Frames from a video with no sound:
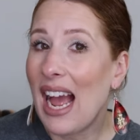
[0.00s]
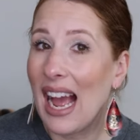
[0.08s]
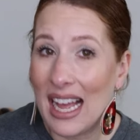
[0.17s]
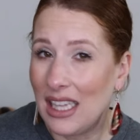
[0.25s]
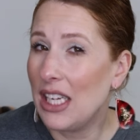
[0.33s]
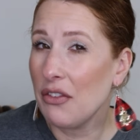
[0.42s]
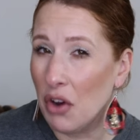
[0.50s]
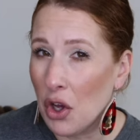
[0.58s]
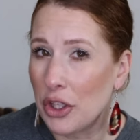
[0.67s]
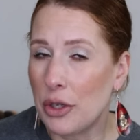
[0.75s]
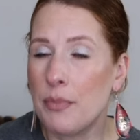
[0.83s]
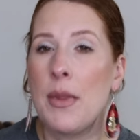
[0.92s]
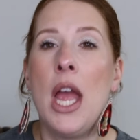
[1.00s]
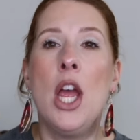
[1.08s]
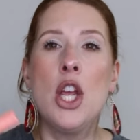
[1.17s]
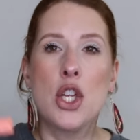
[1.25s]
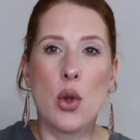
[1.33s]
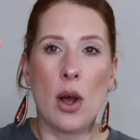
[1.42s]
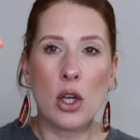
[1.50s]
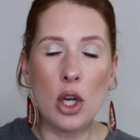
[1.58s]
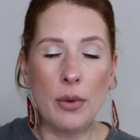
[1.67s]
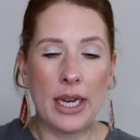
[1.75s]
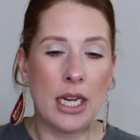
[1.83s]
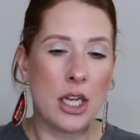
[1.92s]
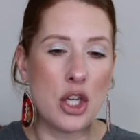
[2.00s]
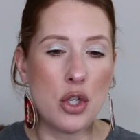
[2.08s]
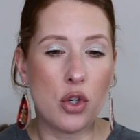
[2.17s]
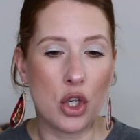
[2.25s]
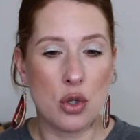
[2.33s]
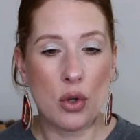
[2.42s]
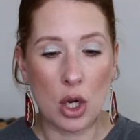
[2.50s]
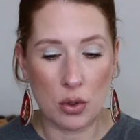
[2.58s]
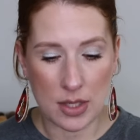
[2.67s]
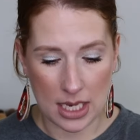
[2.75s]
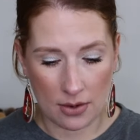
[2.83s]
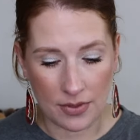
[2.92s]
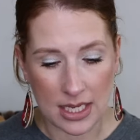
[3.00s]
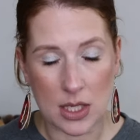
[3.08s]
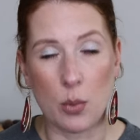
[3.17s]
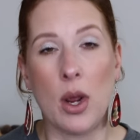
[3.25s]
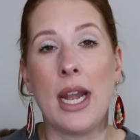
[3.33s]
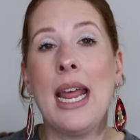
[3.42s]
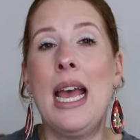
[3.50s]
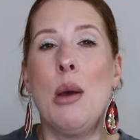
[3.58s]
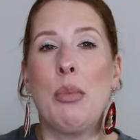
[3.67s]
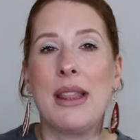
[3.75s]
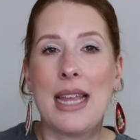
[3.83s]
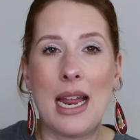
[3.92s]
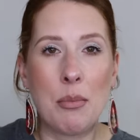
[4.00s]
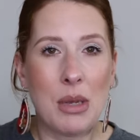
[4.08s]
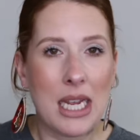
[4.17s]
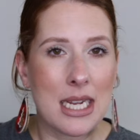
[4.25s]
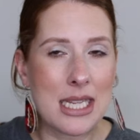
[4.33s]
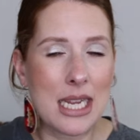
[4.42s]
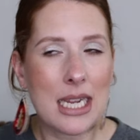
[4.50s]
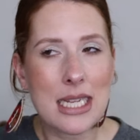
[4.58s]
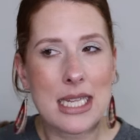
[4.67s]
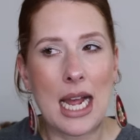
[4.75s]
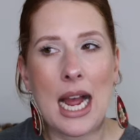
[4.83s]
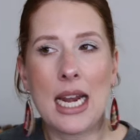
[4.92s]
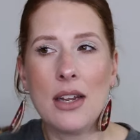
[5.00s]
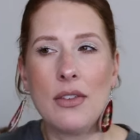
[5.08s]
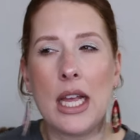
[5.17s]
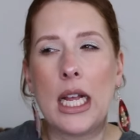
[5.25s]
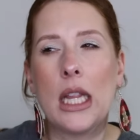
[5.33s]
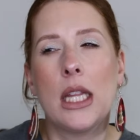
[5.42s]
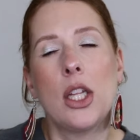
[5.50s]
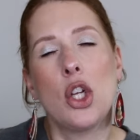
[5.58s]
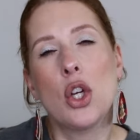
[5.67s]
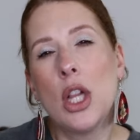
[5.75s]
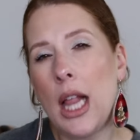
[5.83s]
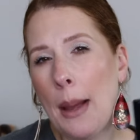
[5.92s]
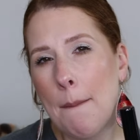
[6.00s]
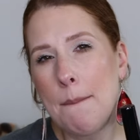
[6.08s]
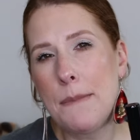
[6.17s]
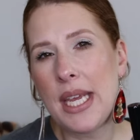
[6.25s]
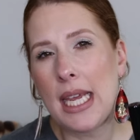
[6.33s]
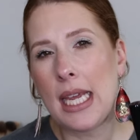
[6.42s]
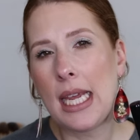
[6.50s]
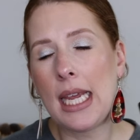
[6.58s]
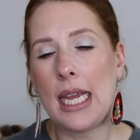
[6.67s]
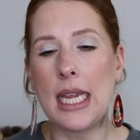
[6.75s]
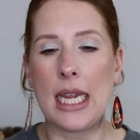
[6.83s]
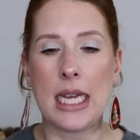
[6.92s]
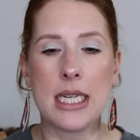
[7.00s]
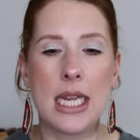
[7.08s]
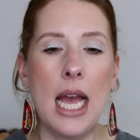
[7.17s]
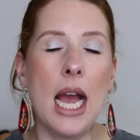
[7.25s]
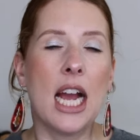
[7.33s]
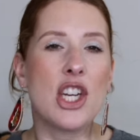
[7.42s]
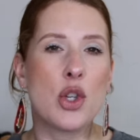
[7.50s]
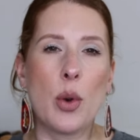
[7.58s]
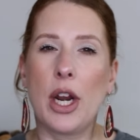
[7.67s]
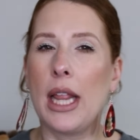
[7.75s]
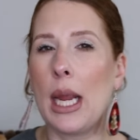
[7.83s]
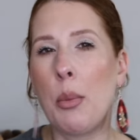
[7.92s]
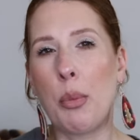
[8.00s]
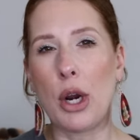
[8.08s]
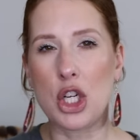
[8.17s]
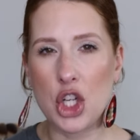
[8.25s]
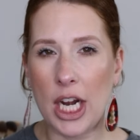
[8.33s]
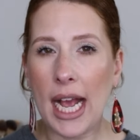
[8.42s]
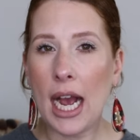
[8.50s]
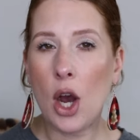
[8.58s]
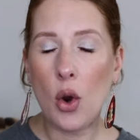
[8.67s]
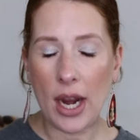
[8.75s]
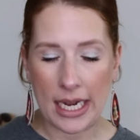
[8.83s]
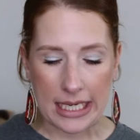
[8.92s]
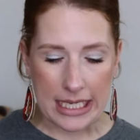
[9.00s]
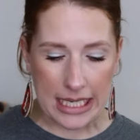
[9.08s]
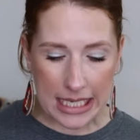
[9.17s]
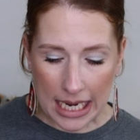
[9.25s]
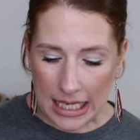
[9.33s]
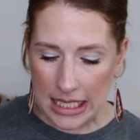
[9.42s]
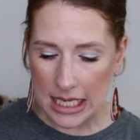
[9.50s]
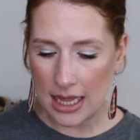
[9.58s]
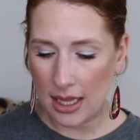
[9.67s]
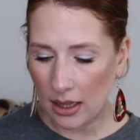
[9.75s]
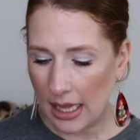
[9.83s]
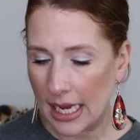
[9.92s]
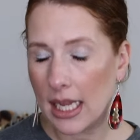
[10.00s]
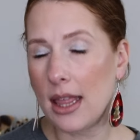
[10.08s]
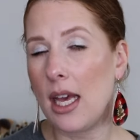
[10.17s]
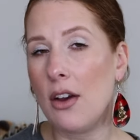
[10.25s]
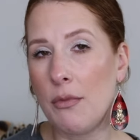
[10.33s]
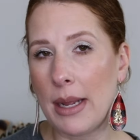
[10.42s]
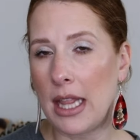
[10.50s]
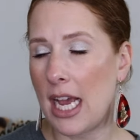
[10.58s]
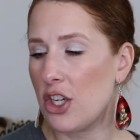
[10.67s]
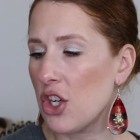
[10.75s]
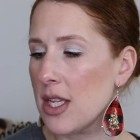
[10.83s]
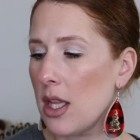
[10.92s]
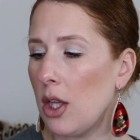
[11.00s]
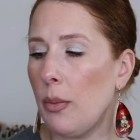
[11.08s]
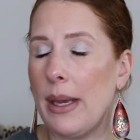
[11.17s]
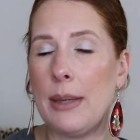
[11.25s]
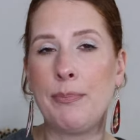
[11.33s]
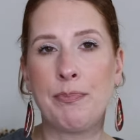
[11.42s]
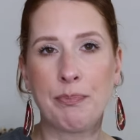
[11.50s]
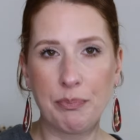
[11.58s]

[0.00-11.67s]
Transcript: I like volume. So I'll go in and do two coats of this one, but then because it gets kind of like a little clumpy and I just wanna like brush it out and extend the length of my lashes a little bit,